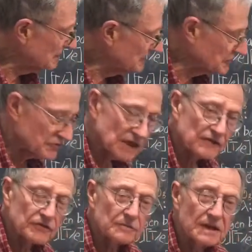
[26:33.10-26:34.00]
is the
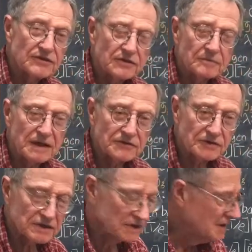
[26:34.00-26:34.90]
transformation
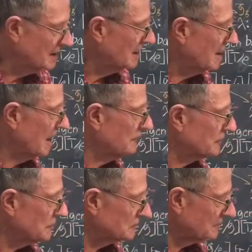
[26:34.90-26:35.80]
matrix of
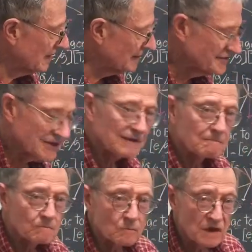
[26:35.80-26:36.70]
a rotation
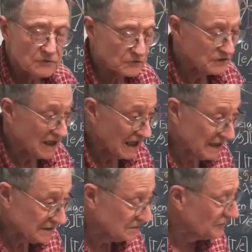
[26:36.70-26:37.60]
through an
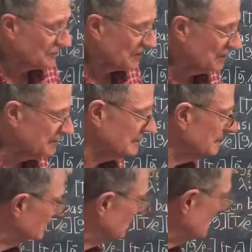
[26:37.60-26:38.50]
angle theta